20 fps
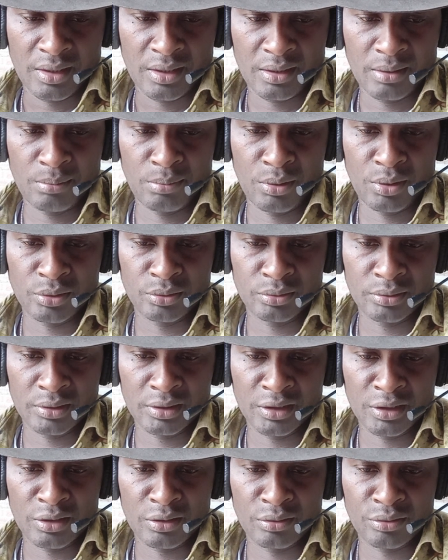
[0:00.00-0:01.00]
the board will
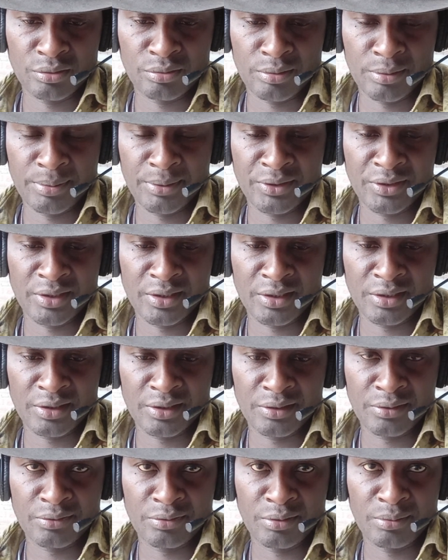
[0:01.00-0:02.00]
include
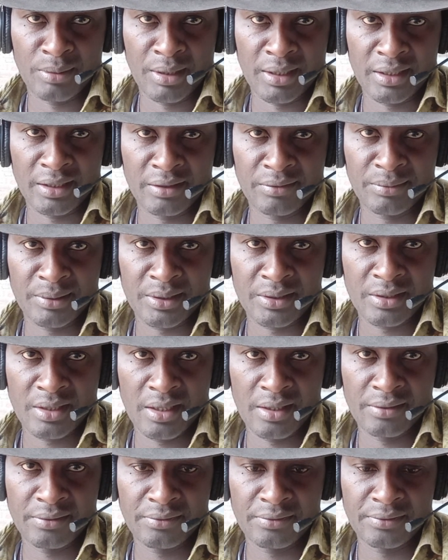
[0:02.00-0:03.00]
representatives from academic
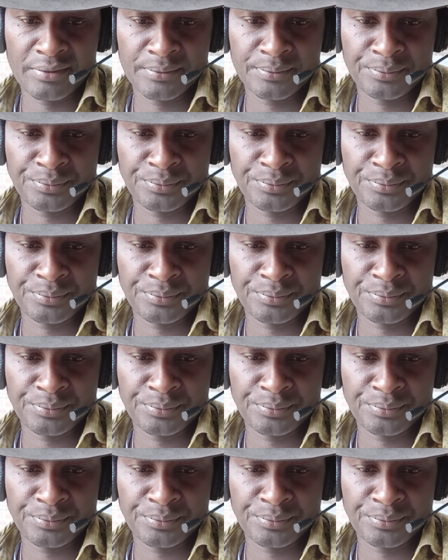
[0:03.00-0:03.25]
staff,